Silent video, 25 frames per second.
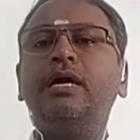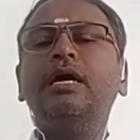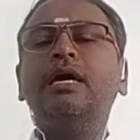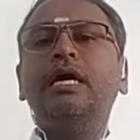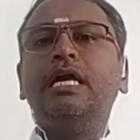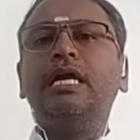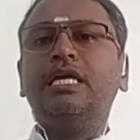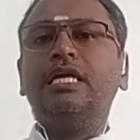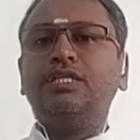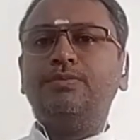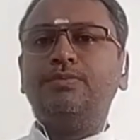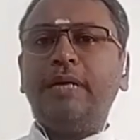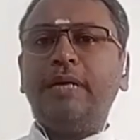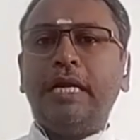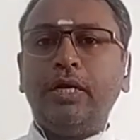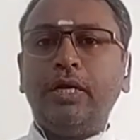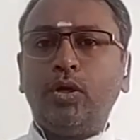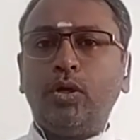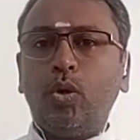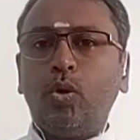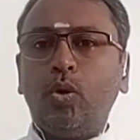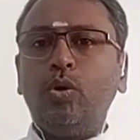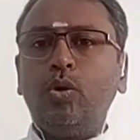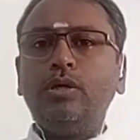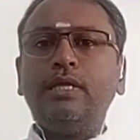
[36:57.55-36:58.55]
it has been
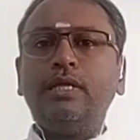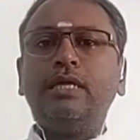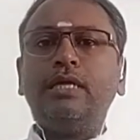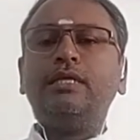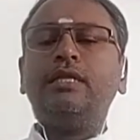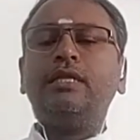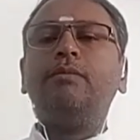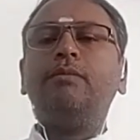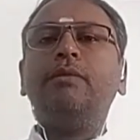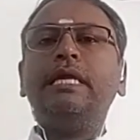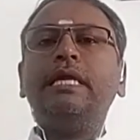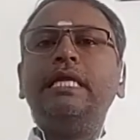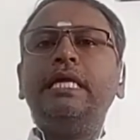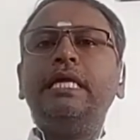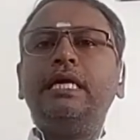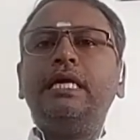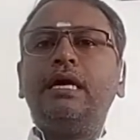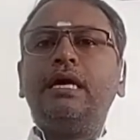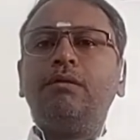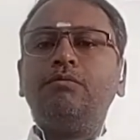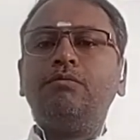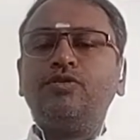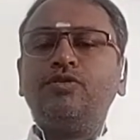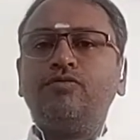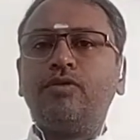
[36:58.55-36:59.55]
told that the money
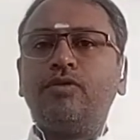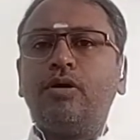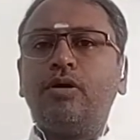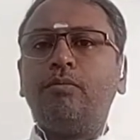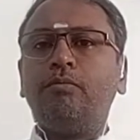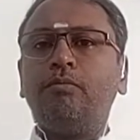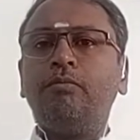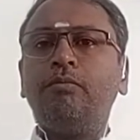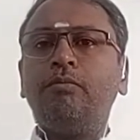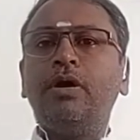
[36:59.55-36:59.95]
comes from